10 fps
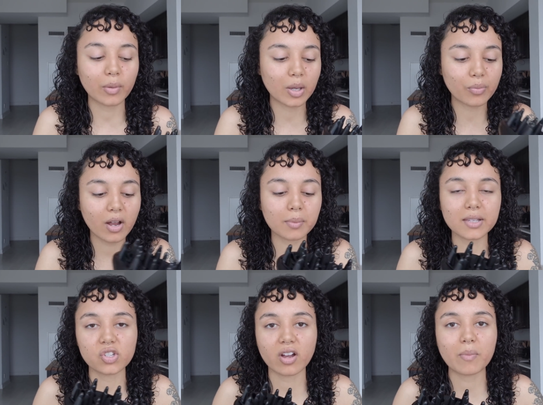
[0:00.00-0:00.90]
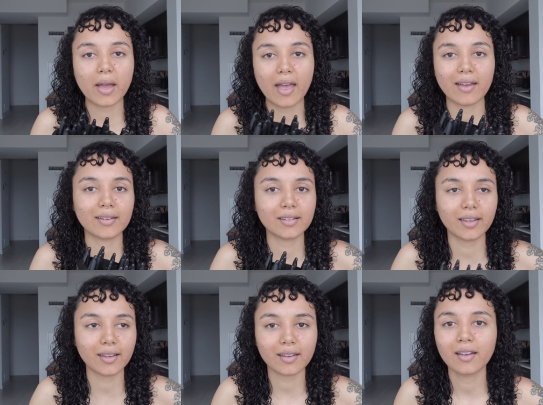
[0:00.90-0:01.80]
I can probably dry my head in
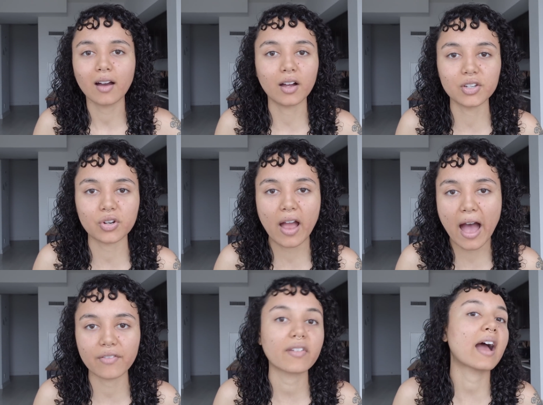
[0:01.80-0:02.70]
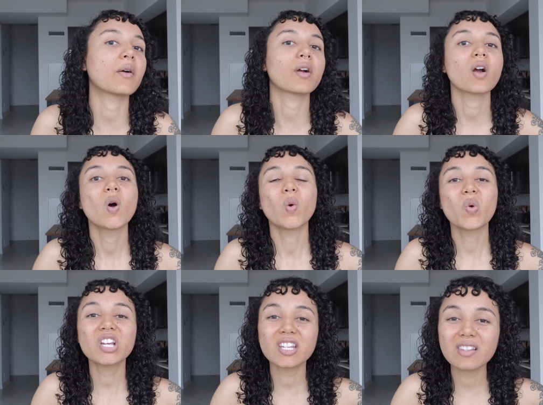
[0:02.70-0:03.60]
like under a half an hour,
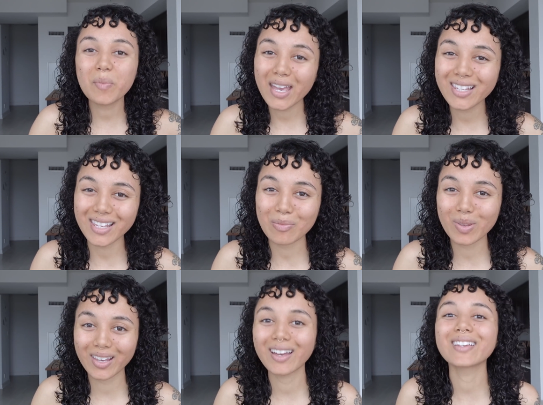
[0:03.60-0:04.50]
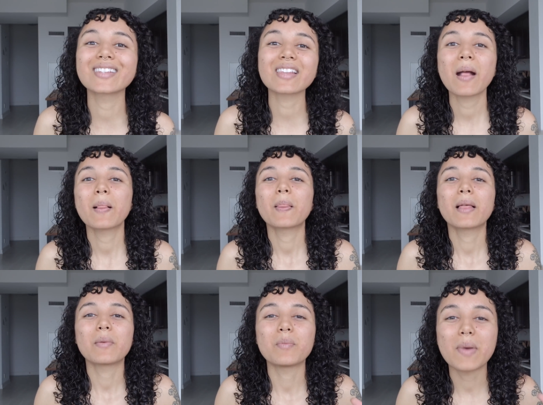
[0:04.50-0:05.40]
which is amazing because
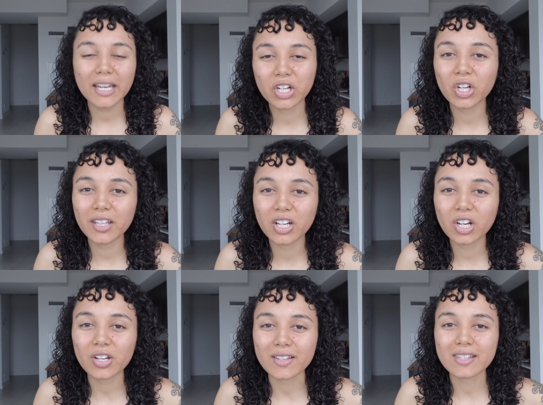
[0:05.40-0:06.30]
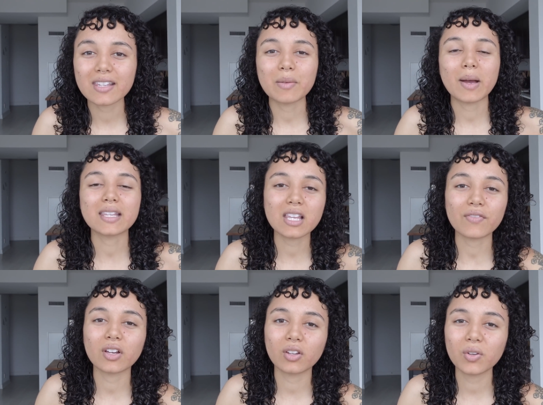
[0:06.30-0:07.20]
many curly girls,
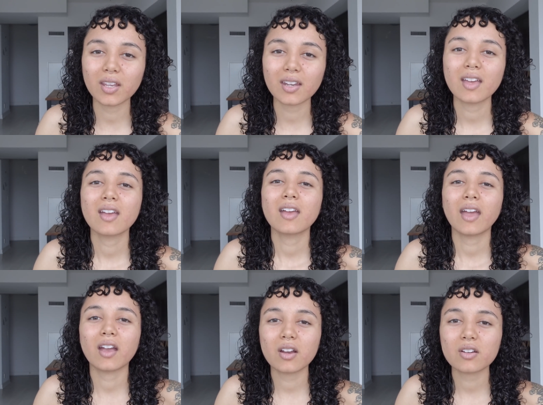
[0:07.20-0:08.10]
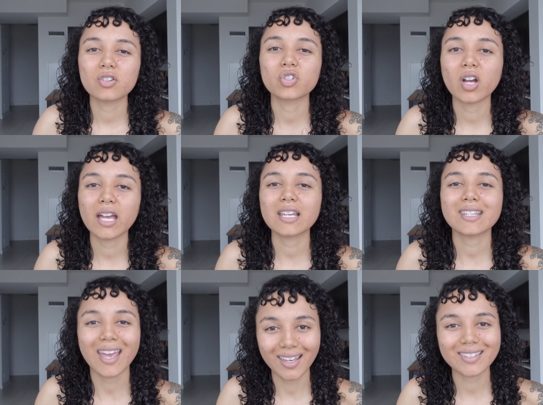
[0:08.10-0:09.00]
myself included, hair, hair drying
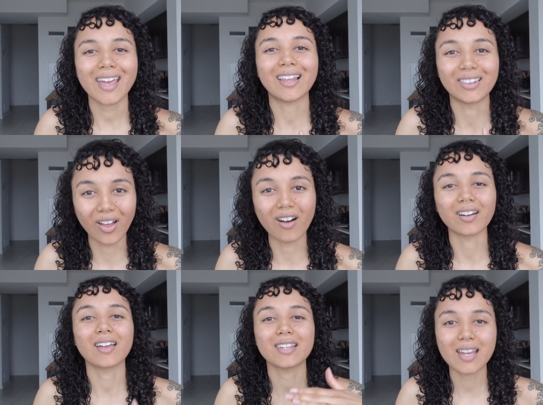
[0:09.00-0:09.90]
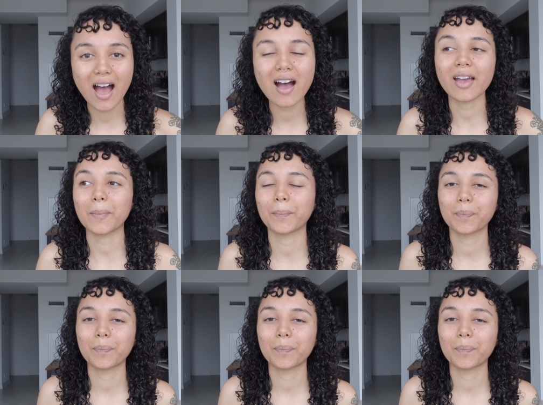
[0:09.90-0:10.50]
takes a long time.